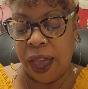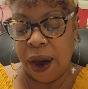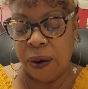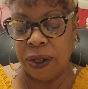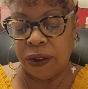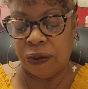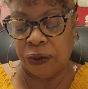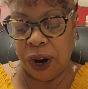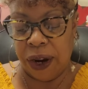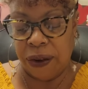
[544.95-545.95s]
hours of
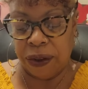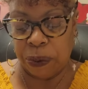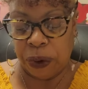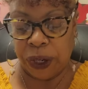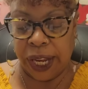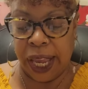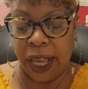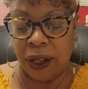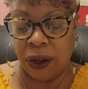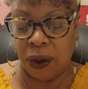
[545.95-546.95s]
fragrance per
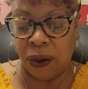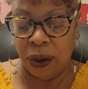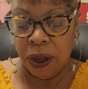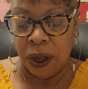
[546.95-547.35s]
candle.